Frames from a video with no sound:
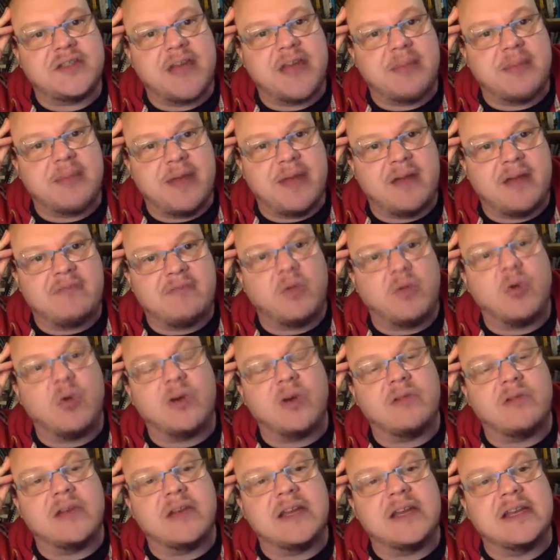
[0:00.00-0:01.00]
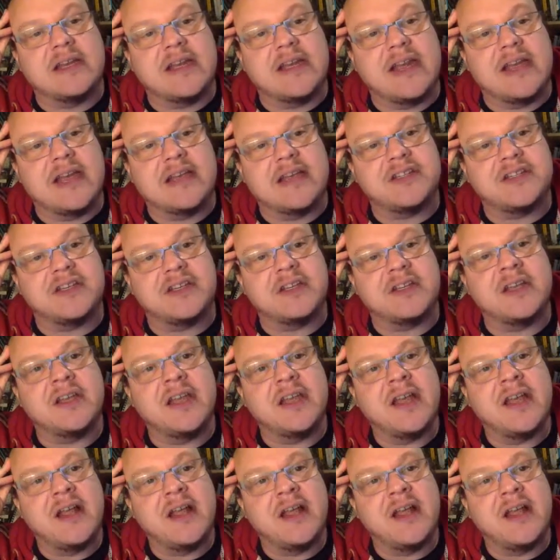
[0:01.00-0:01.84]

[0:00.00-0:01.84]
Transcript: about law and regulation